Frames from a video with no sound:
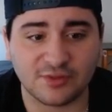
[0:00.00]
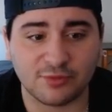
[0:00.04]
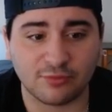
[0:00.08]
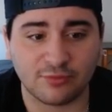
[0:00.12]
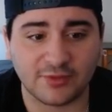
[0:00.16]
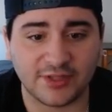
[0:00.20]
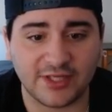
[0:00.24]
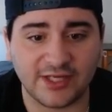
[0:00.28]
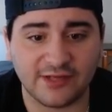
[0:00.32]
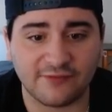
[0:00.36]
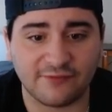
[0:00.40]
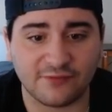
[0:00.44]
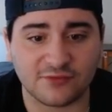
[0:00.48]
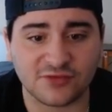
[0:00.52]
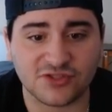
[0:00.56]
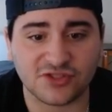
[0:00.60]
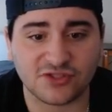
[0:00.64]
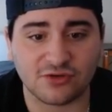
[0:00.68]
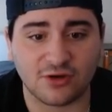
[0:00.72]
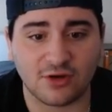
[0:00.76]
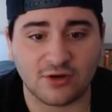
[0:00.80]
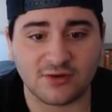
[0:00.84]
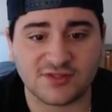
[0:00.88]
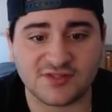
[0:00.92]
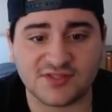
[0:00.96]
Reid for
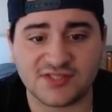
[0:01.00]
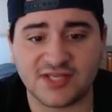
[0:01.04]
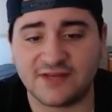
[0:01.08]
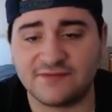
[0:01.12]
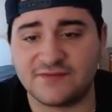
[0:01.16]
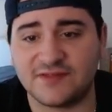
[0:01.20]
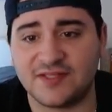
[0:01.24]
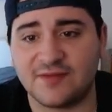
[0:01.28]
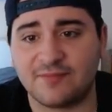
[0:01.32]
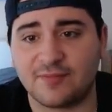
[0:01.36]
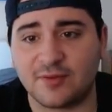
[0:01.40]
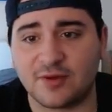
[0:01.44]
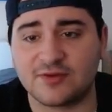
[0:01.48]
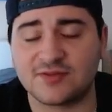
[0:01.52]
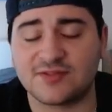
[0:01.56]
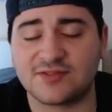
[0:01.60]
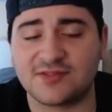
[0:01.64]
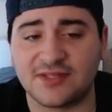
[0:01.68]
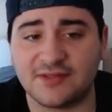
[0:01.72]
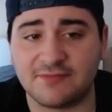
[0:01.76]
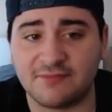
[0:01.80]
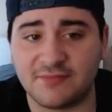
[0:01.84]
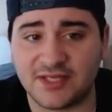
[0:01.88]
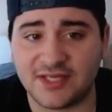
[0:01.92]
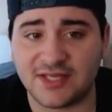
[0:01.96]
strong safety.
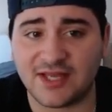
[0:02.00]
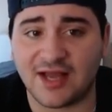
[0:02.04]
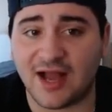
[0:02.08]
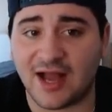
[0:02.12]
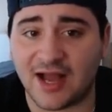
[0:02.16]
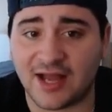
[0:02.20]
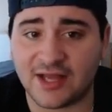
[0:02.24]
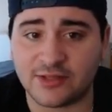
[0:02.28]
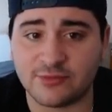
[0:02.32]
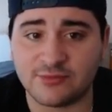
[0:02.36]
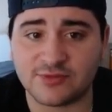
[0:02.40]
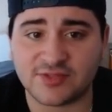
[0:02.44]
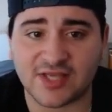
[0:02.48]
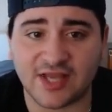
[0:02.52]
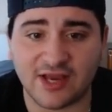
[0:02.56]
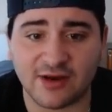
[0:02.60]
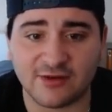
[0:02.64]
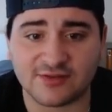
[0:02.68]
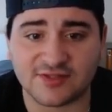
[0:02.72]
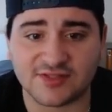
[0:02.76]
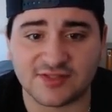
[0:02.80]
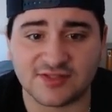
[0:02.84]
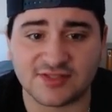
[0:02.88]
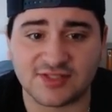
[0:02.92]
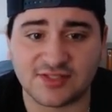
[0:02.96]
Personally, me, I use
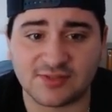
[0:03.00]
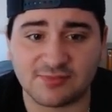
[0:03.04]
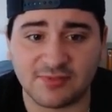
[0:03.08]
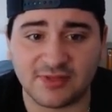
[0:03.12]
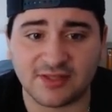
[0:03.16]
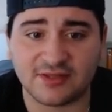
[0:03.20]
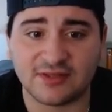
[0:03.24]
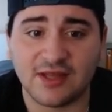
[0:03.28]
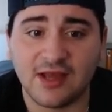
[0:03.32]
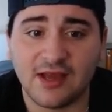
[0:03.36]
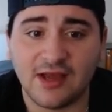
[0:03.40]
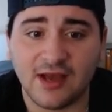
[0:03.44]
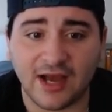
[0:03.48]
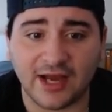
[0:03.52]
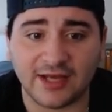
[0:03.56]
Harrison Smith.